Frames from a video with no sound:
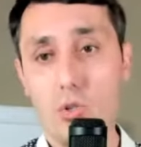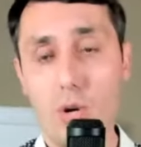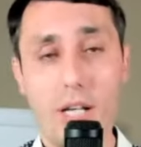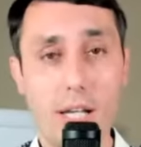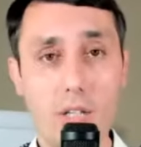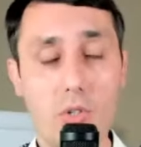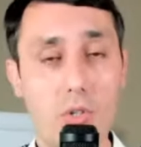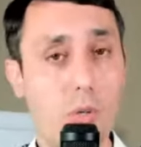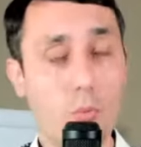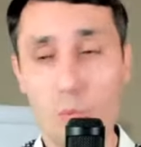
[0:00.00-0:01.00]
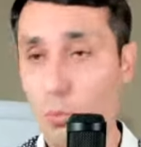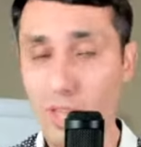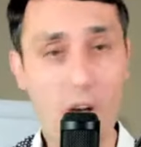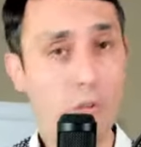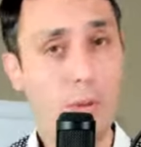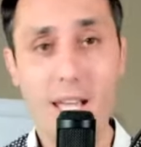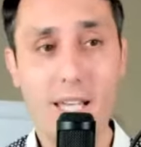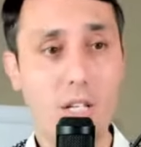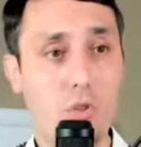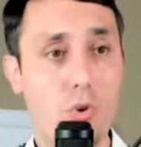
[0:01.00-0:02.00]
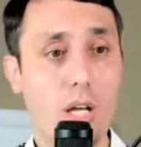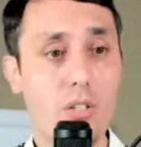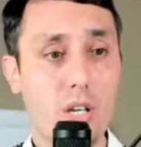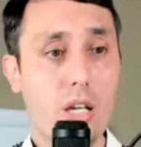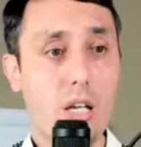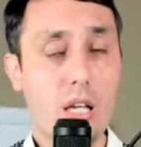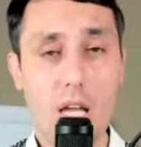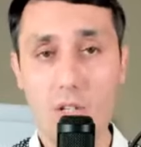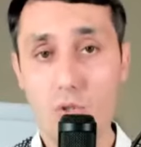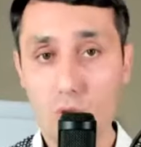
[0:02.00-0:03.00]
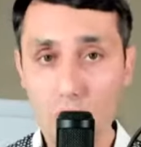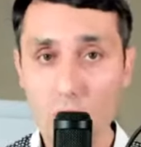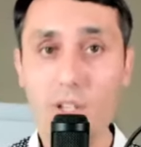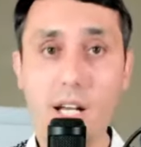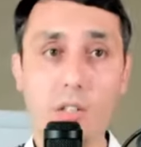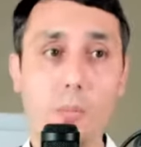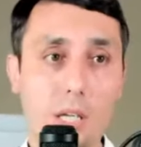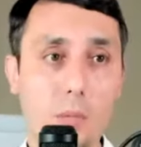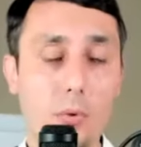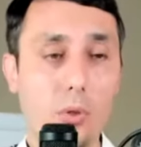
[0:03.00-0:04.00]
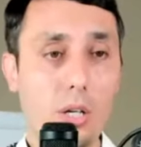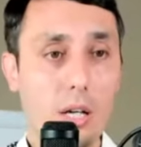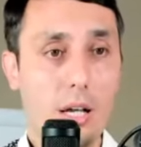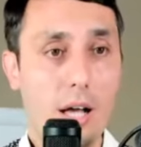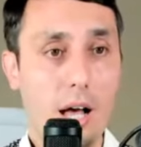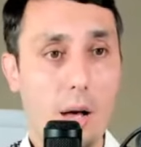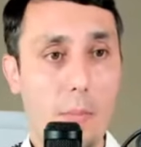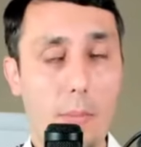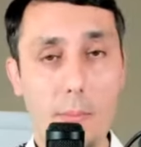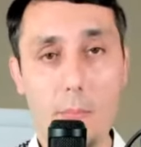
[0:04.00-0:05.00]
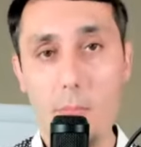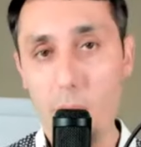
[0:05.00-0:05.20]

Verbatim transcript: trucking industry without buying any trucks and serving other people um,